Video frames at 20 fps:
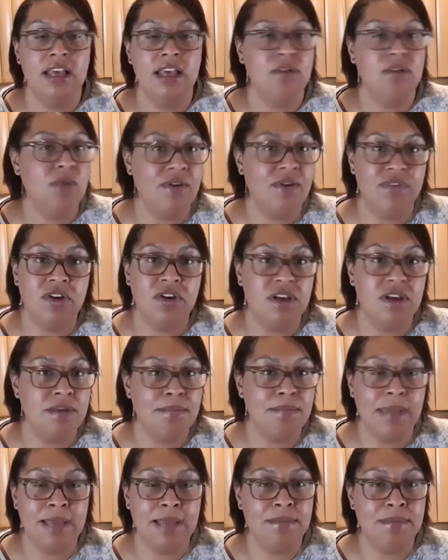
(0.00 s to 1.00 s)
whether
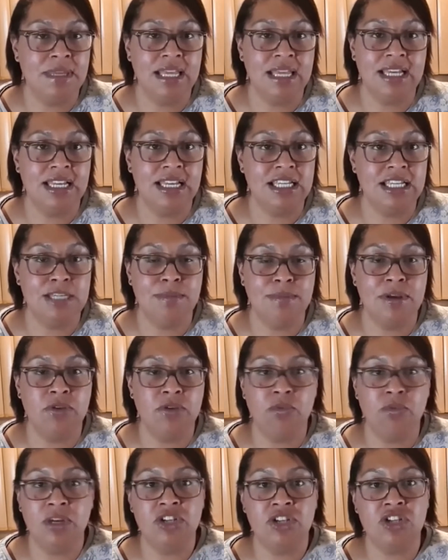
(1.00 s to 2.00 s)
maybe they need to be
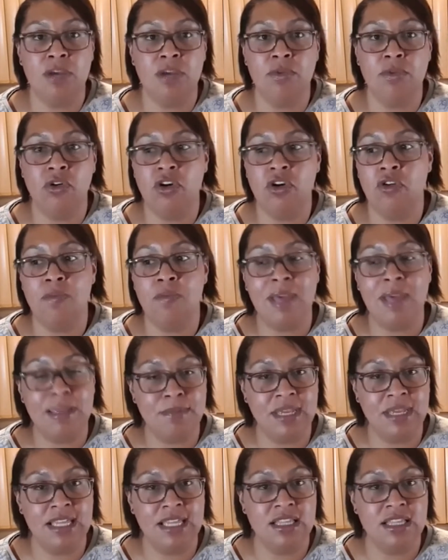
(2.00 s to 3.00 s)
on wheat germ oil,
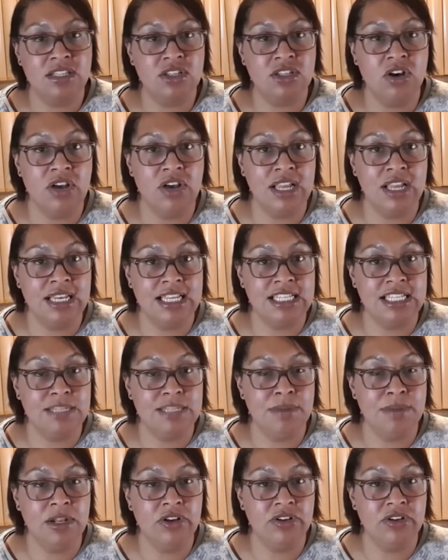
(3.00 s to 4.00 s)
maybe the diet needs to
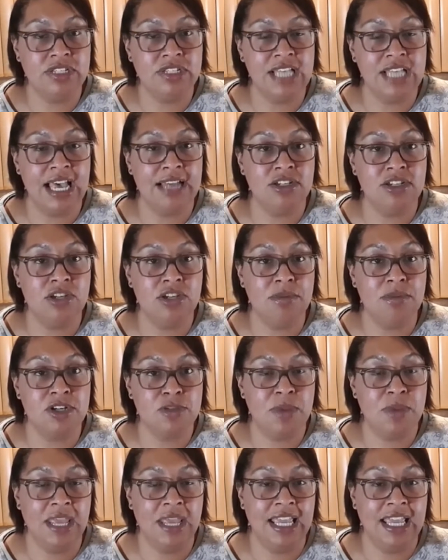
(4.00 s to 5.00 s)
be looked at, too
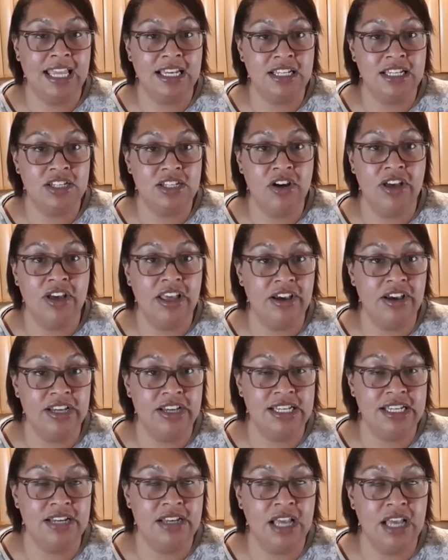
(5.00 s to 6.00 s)
much pee in the diet, I
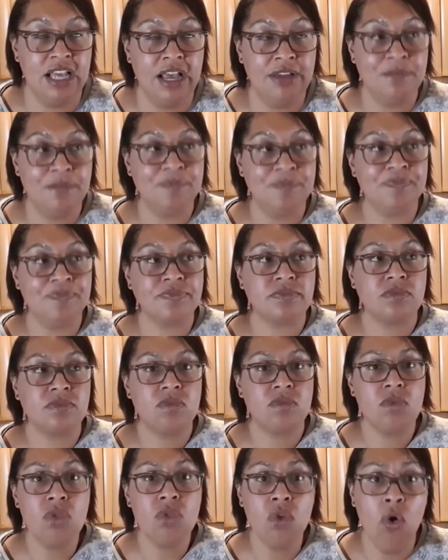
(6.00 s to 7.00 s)
don't know,
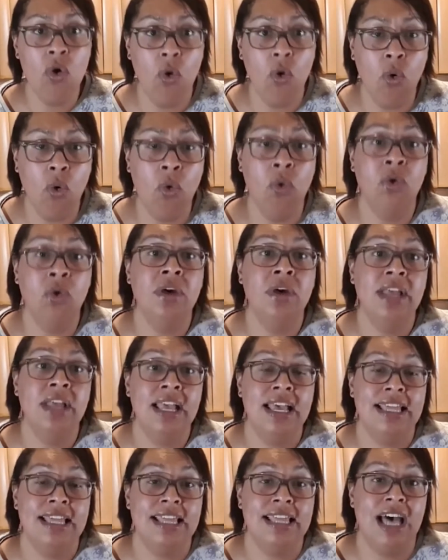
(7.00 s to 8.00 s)
or
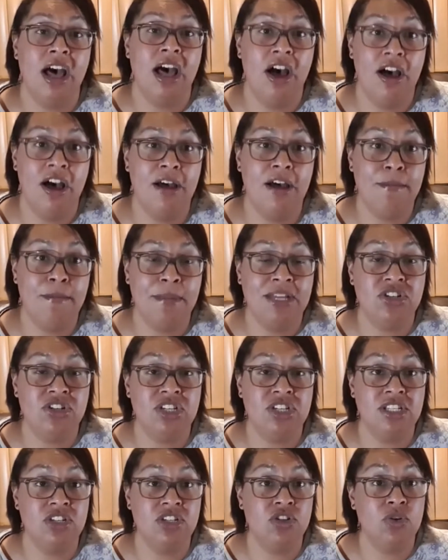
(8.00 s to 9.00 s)
that her
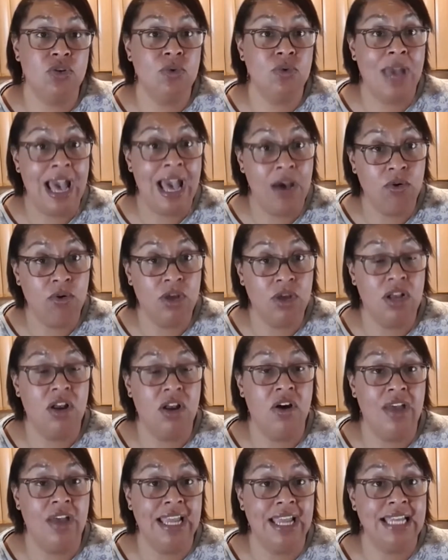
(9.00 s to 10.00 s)
bitches are too
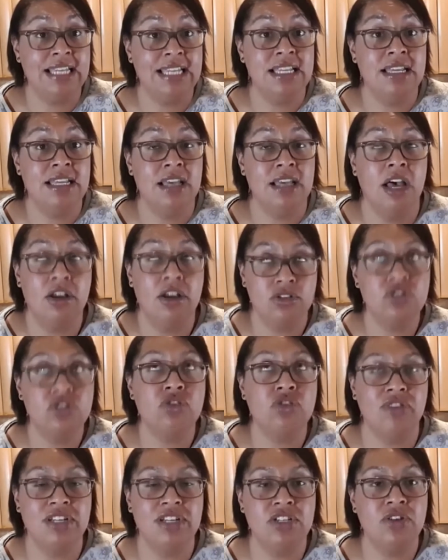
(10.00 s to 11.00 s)

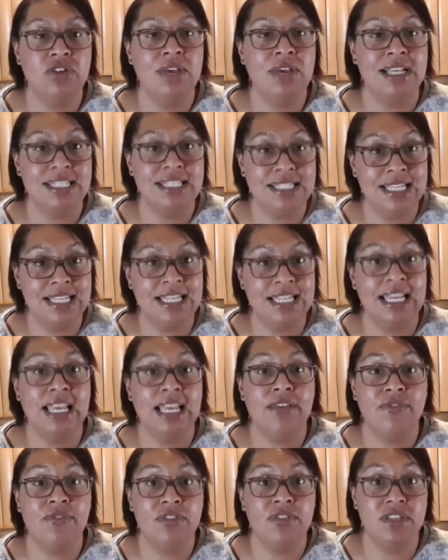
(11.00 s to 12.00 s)
too
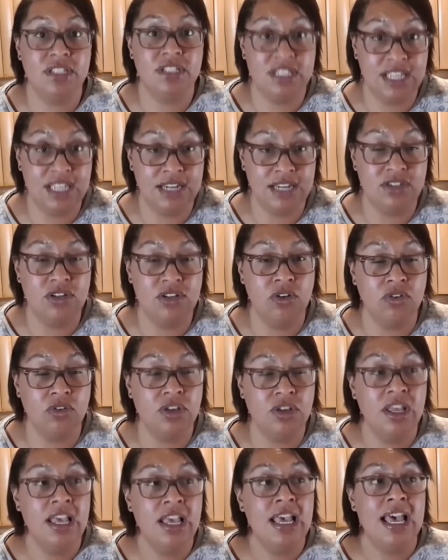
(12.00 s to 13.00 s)
acidic for the stud dog,
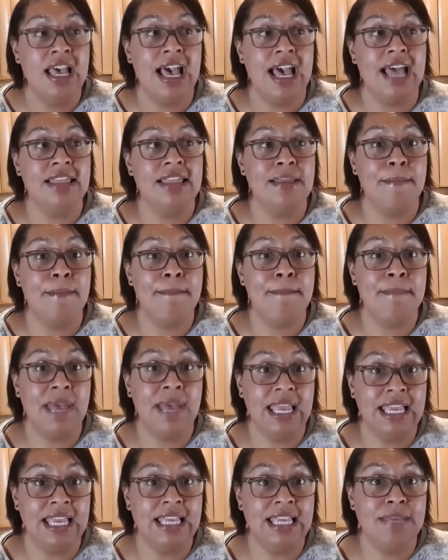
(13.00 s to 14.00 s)
and that
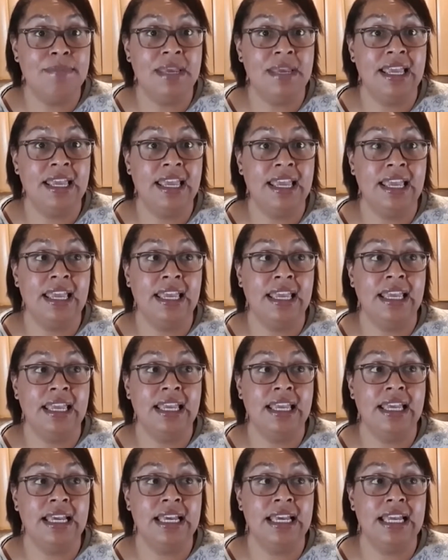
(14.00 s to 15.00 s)

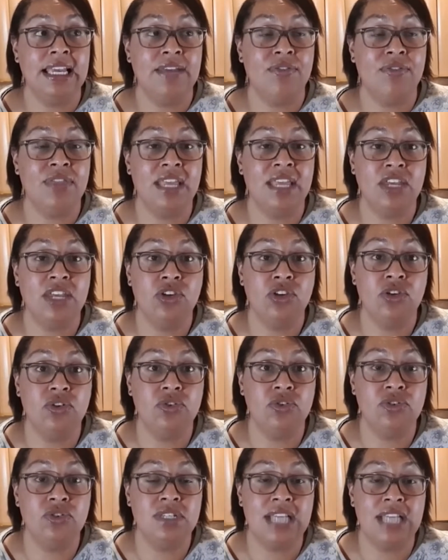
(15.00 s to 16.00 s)
maybe if they
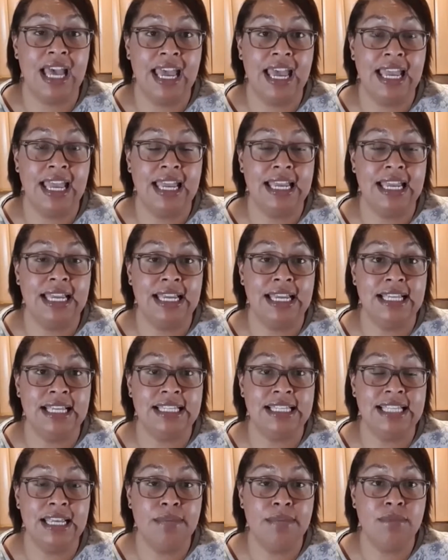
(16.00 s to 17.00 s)
used a
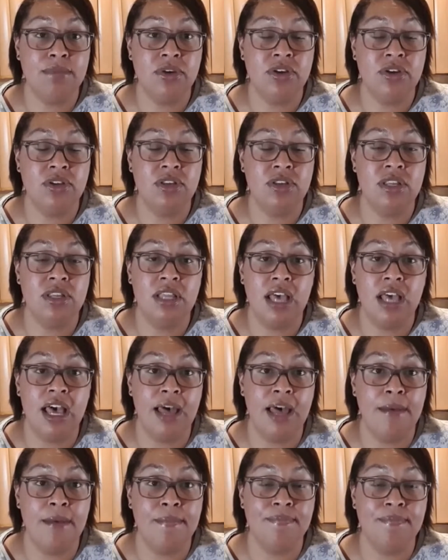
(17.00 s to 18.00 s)
semen
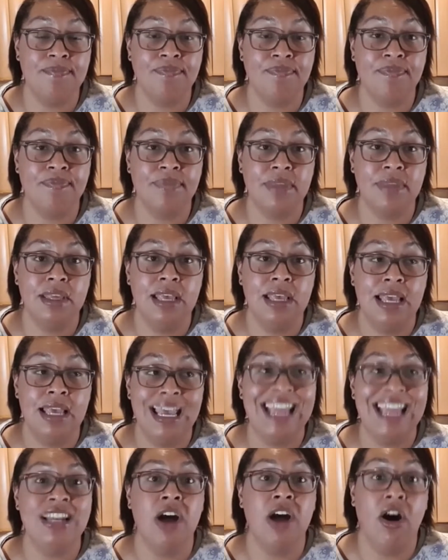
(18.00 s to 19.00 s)

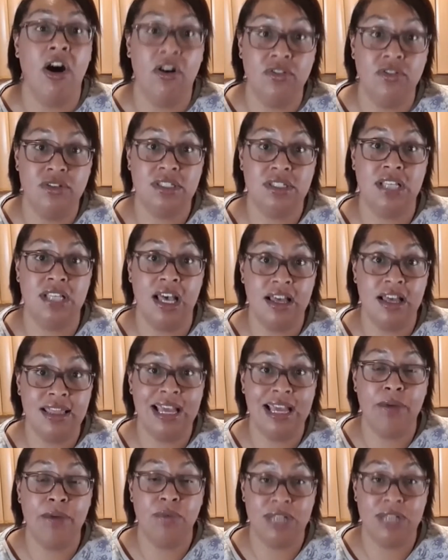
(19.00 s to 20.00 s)
enhancer
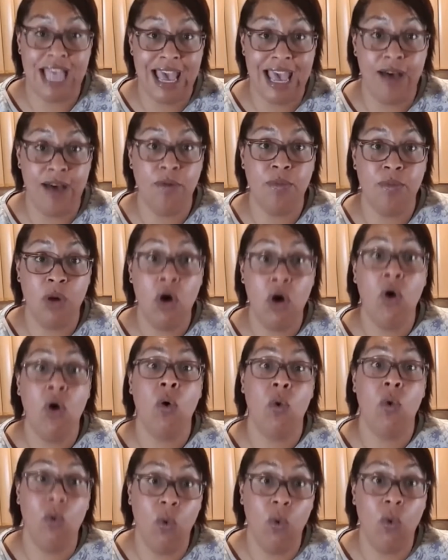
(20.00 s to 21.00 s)
that would help,
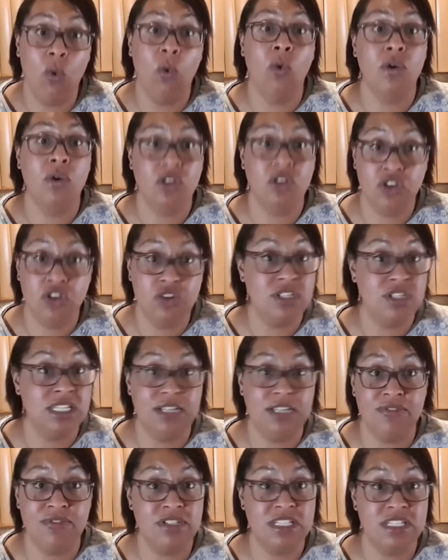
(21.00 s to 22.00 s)
or use a
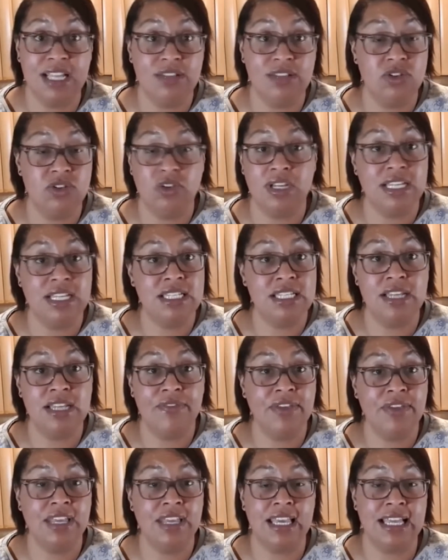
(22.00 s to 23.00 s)
different stud dog. And it's
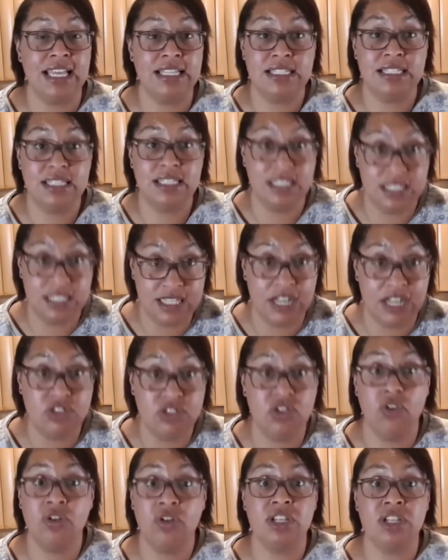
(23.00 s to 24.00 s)
nothing against the stud
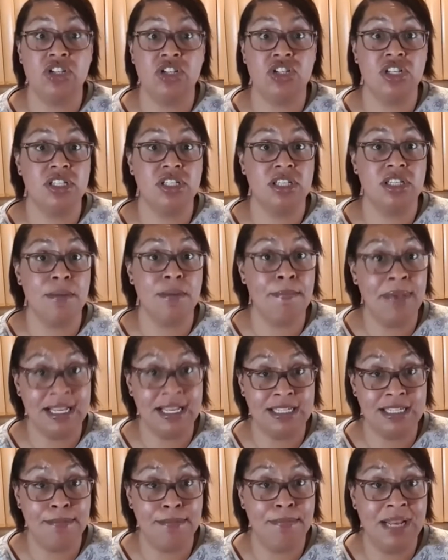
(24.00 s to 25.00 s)
dog, it's just
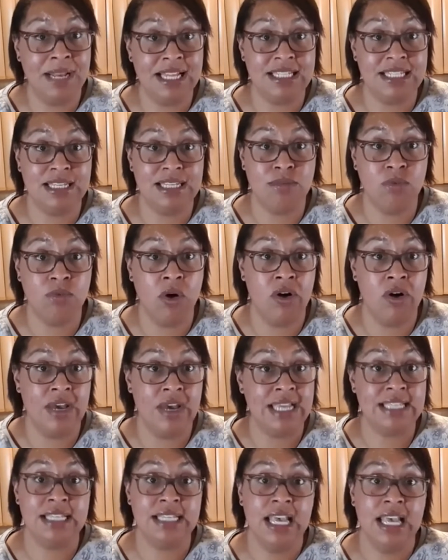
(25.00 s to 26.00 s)
compatibility
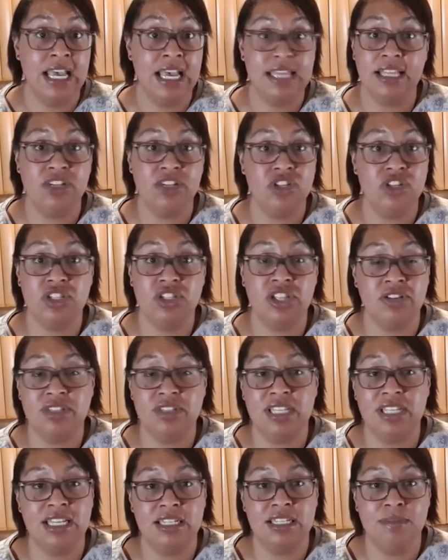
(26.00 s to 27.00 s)
wise they just don't
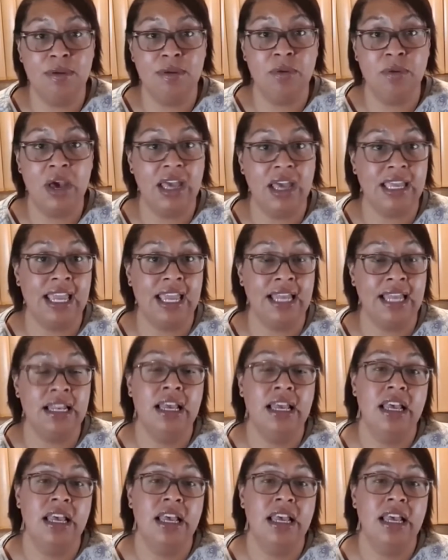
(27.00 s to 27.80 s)
seem to be working.